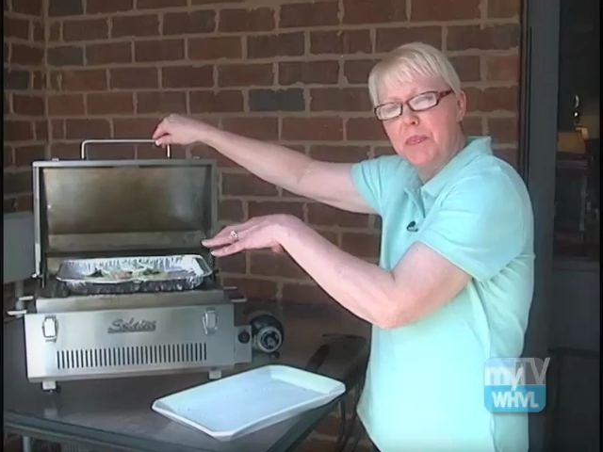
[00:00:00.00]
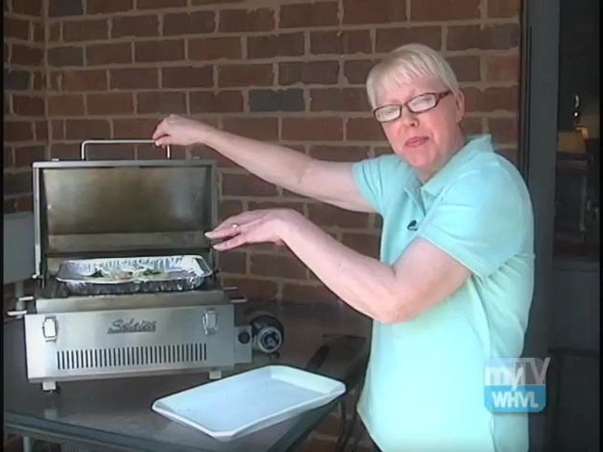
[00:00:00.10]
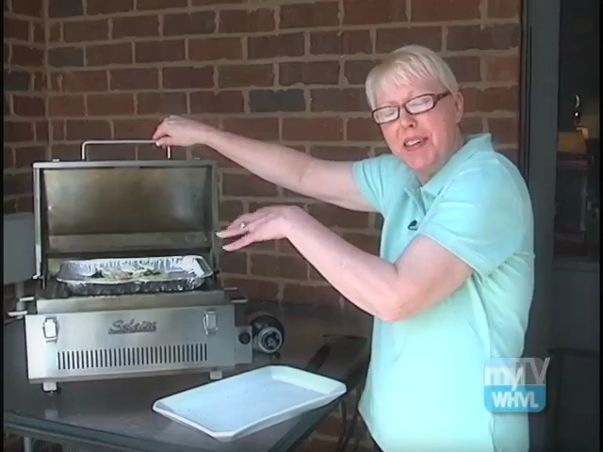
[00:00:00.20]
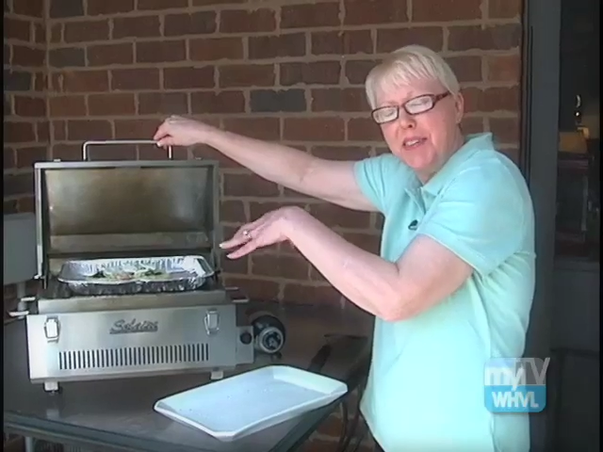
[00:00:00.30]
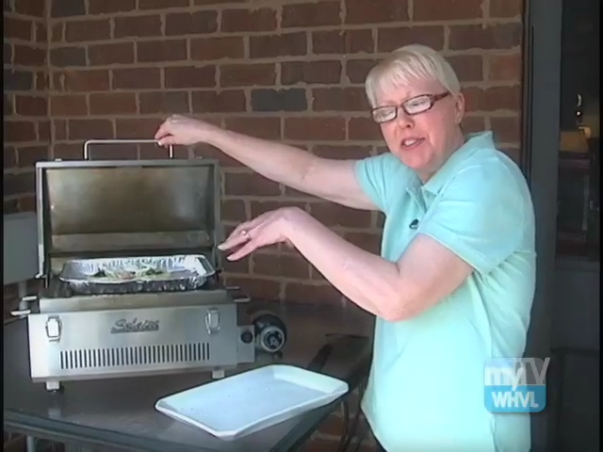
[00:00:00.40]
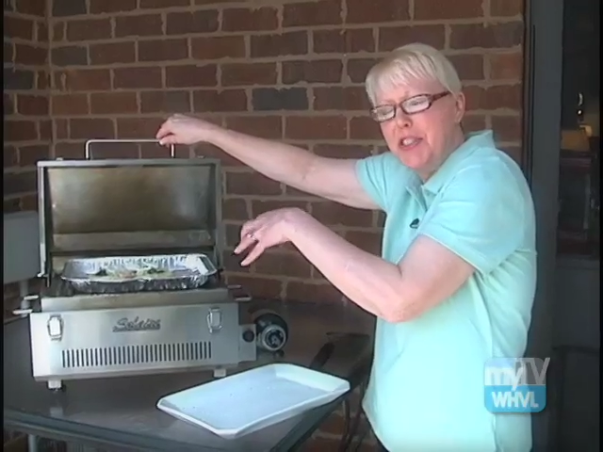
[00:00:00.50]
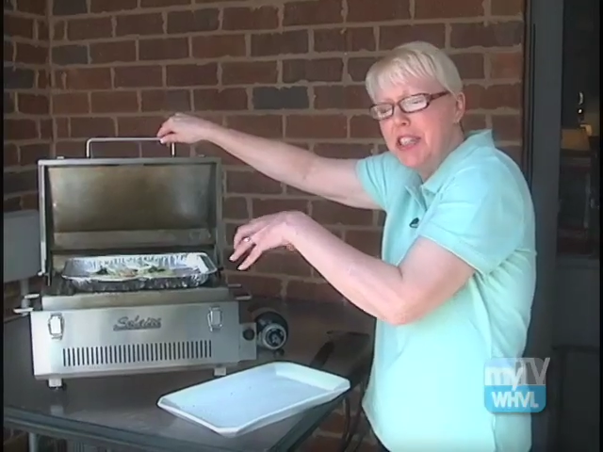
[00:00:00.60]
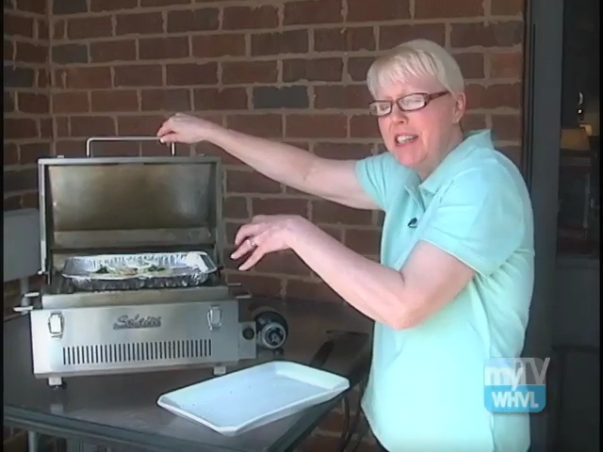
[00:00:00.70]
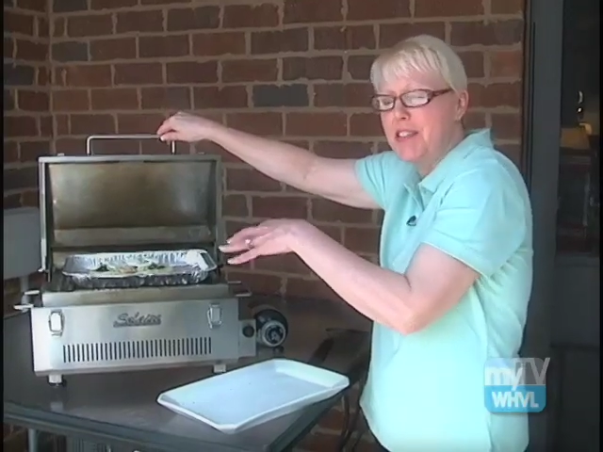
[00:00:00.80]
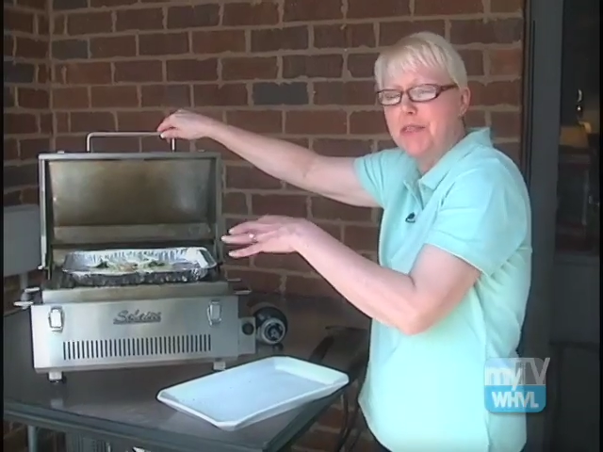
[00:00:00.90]
the
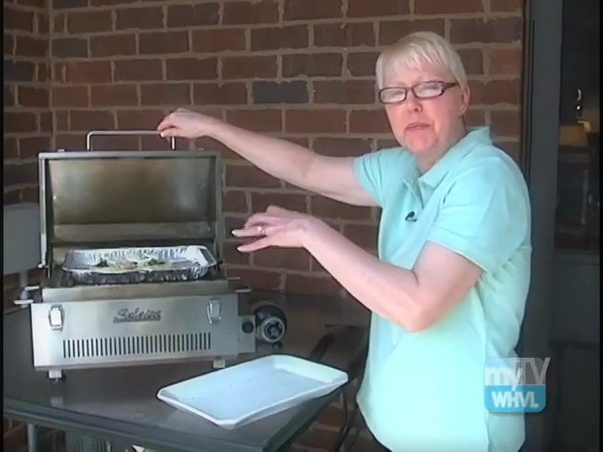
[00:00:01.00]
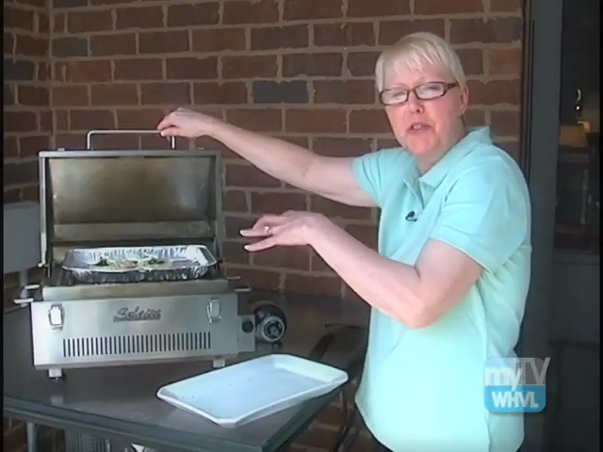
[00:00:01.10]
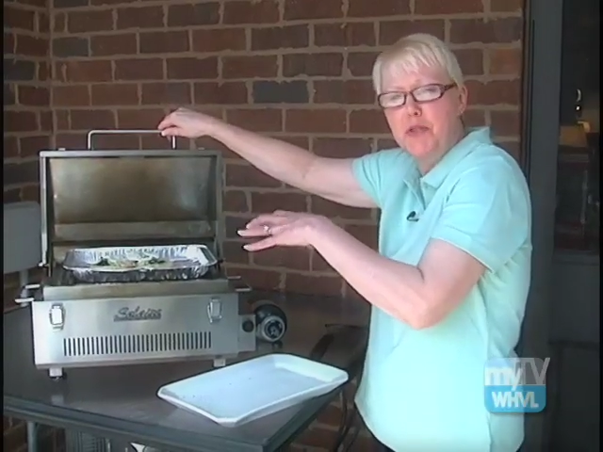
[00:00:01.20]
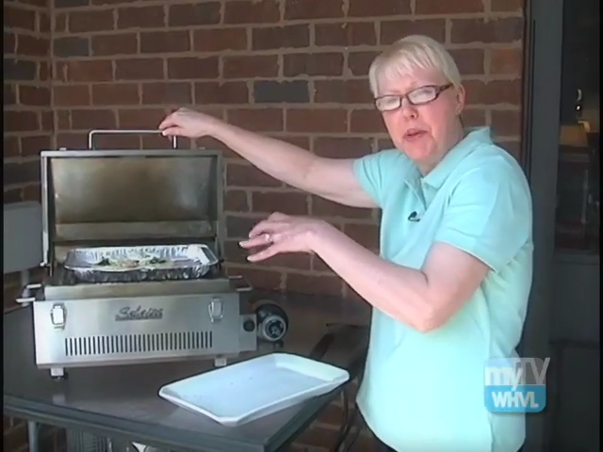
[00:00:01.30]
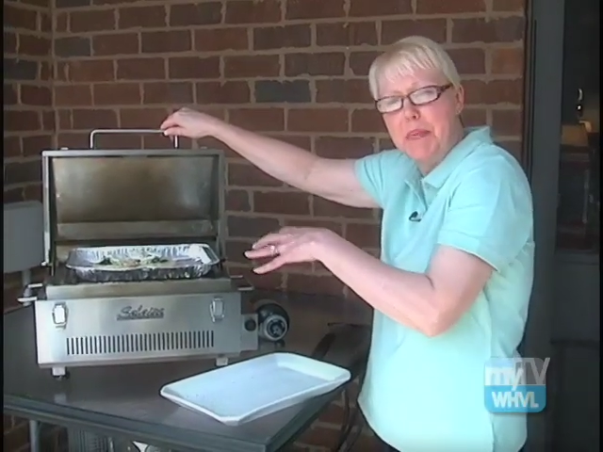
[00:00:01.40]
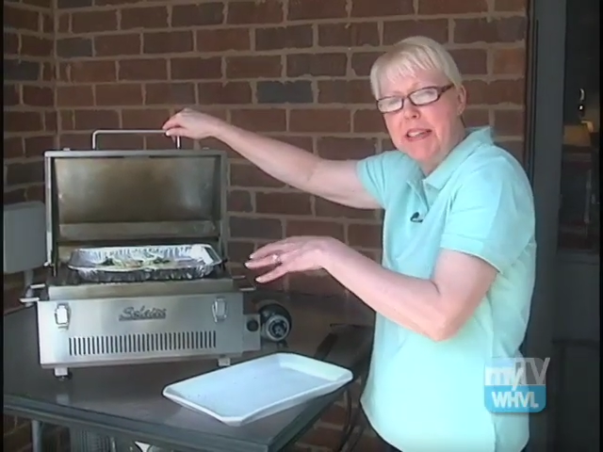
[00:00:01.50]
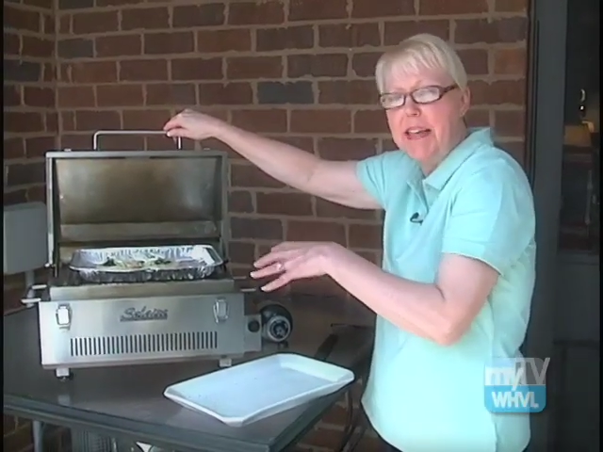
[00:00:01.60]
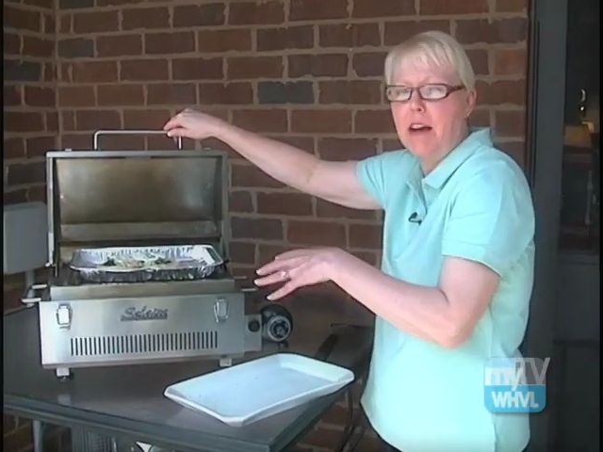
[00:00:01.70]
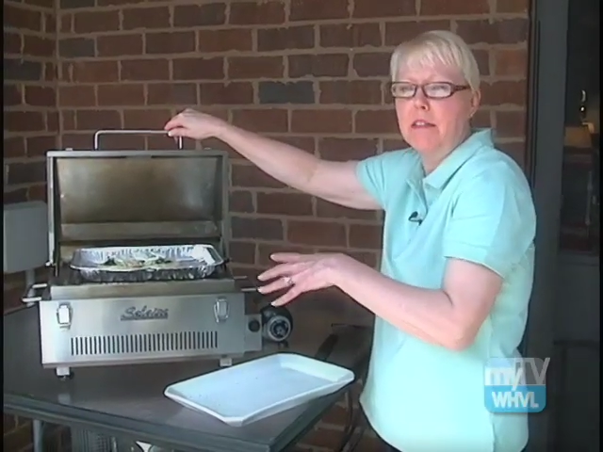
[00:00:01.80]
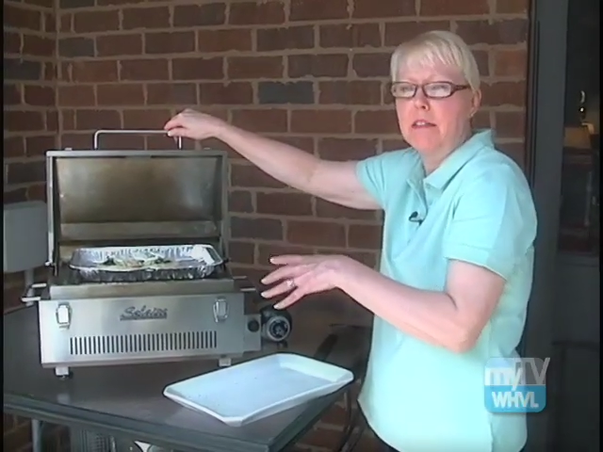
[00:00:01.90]
cheese from dripping
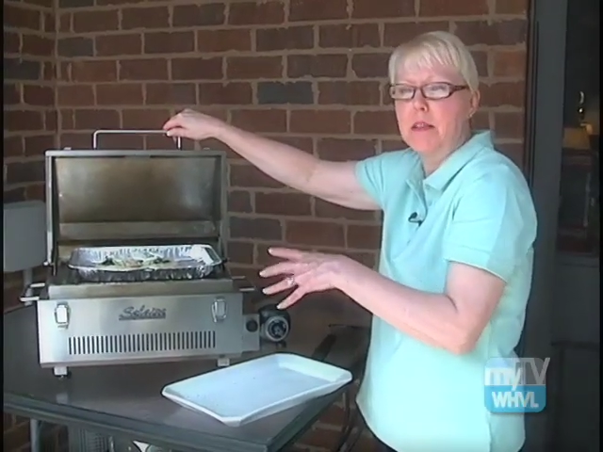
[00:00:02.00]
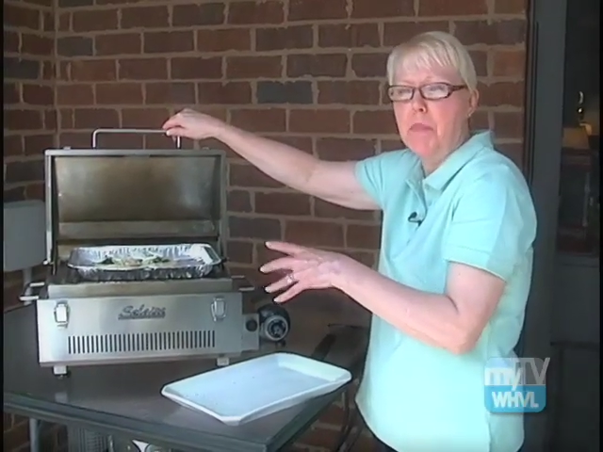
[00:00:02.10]
down into the